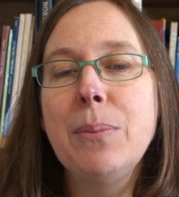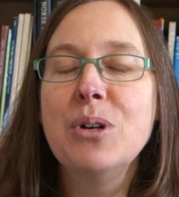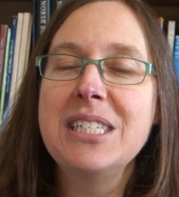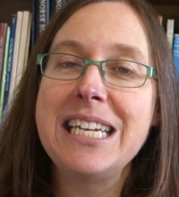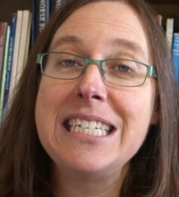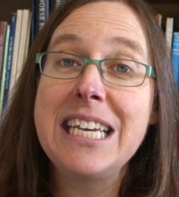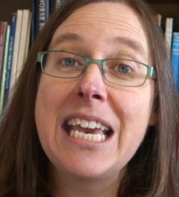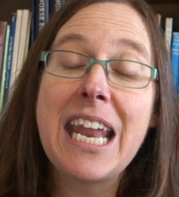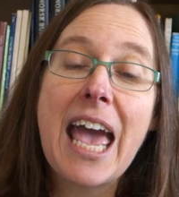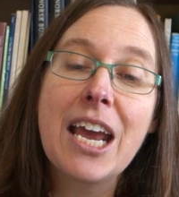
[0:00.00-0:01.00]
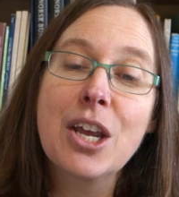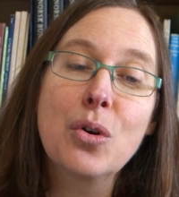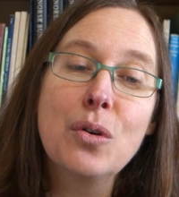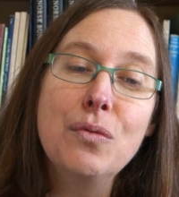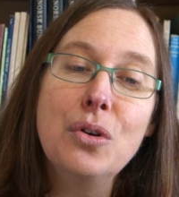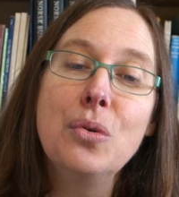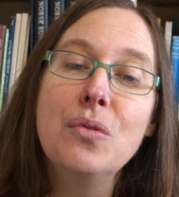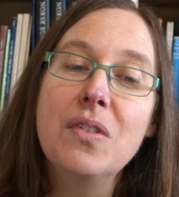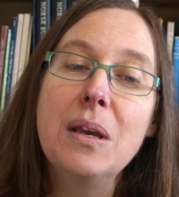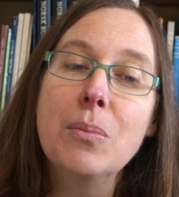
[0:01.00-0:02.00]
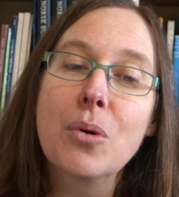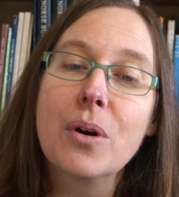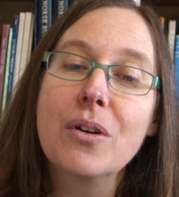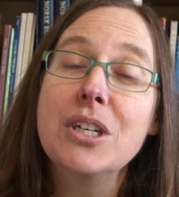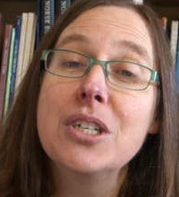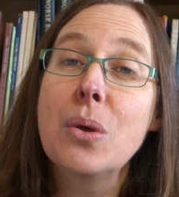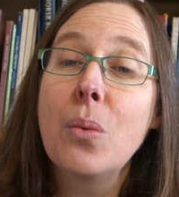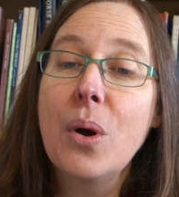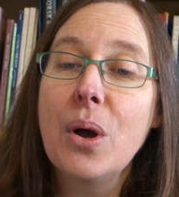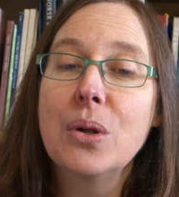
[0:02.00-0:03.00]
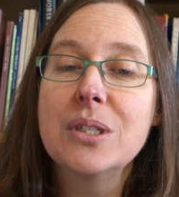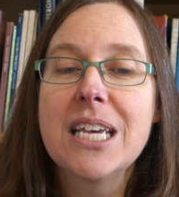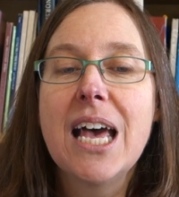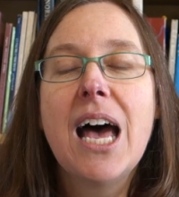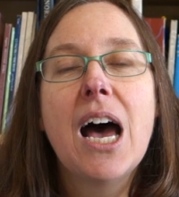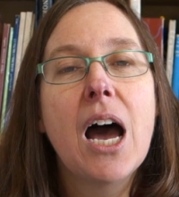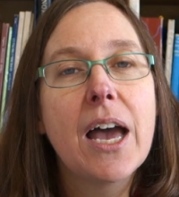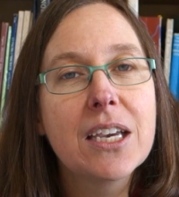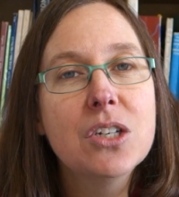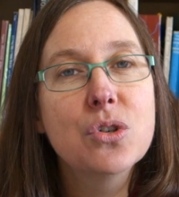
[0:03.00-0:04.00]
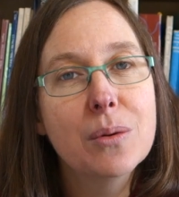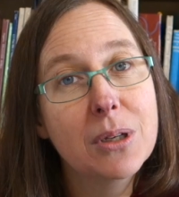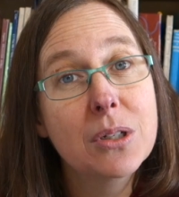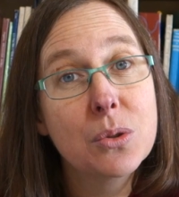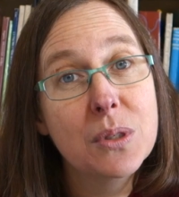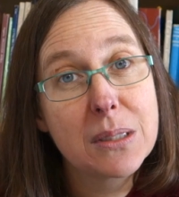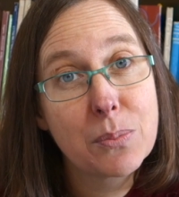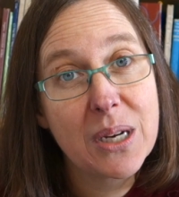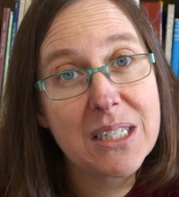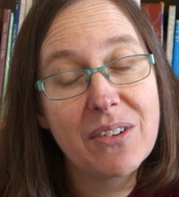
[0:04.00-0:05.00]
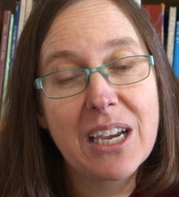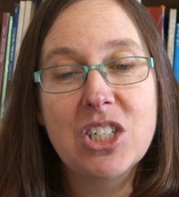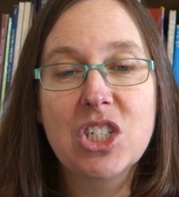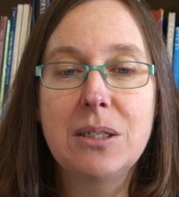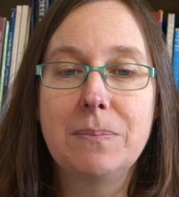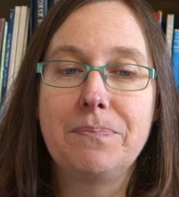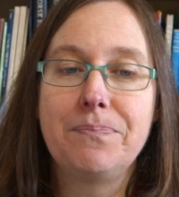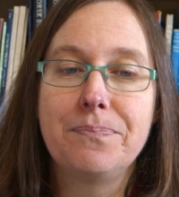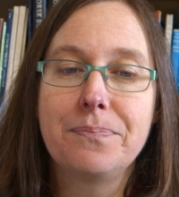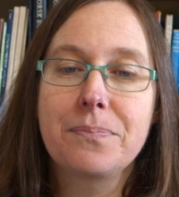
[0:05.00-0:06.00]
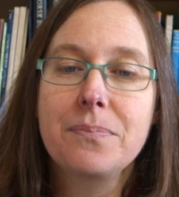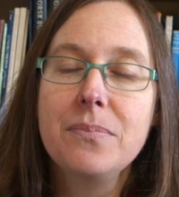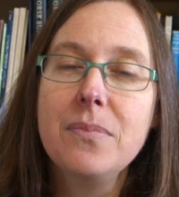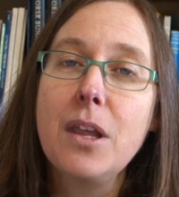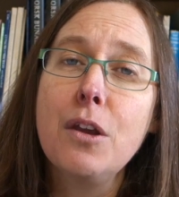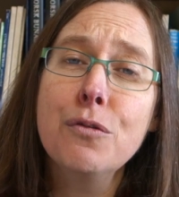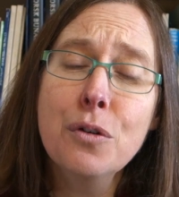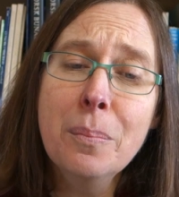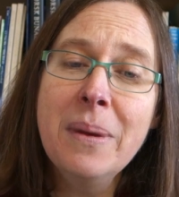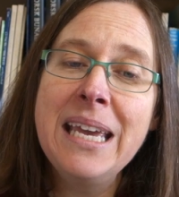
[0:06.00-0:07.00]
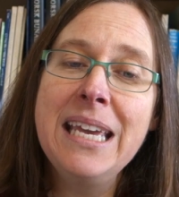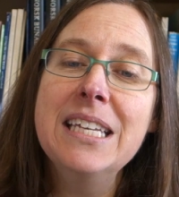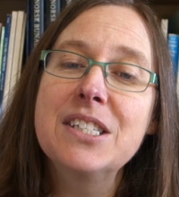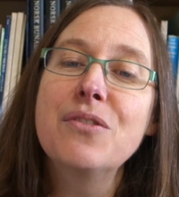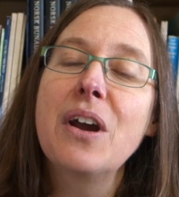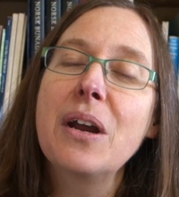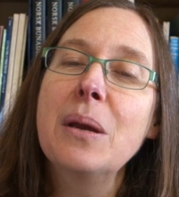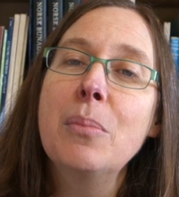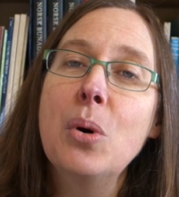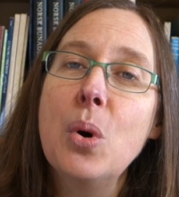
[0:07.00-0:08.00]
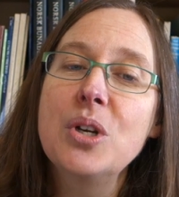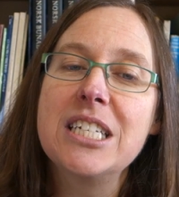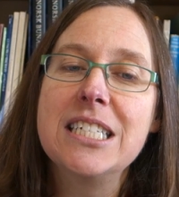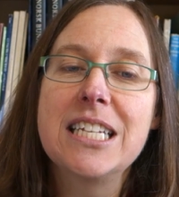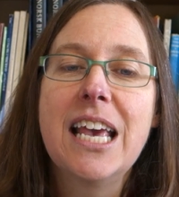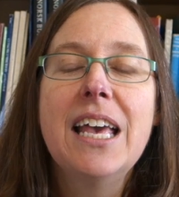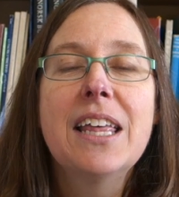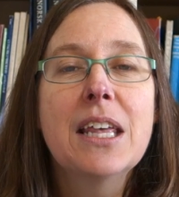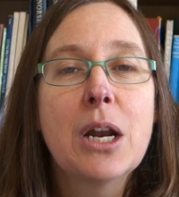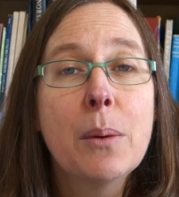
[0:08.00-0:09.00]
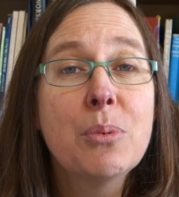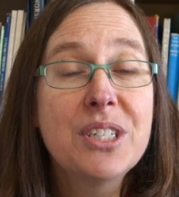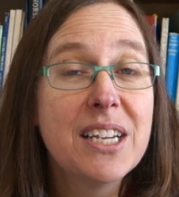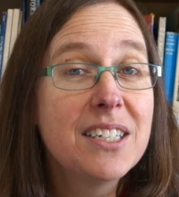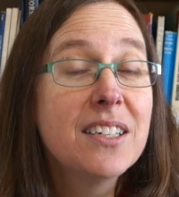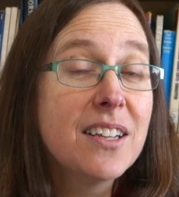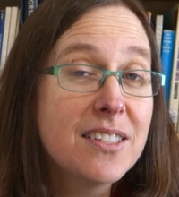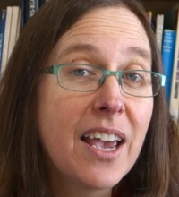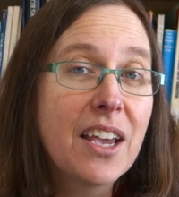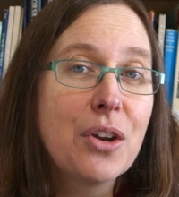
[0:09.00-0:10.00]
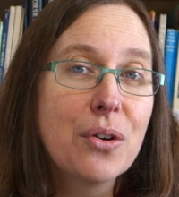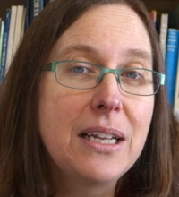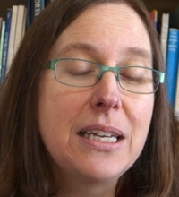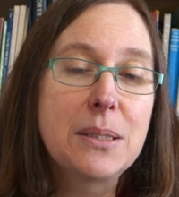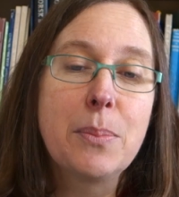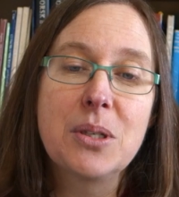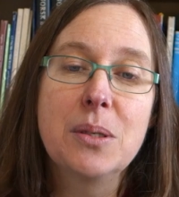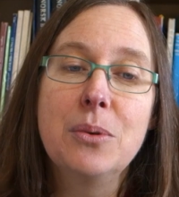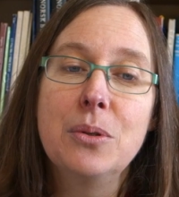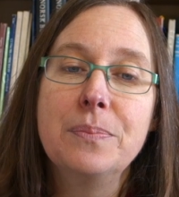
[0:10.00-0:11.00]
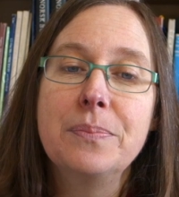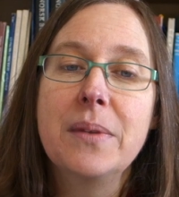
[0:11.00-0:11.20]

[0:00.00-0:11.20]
presenting an accurate view of the embroidery to the world, I contribute to its preservation. For me, it's very important that I present it as accurately as possible.